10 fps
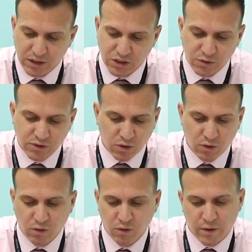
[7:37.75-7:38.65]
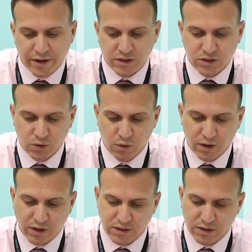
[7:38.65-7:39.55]
She was always
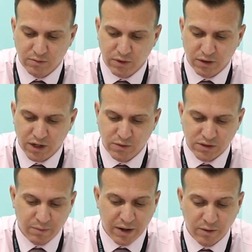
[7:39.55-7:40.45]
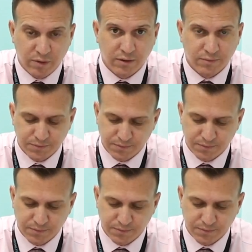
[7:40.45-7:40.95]
talking to him like he was a baby.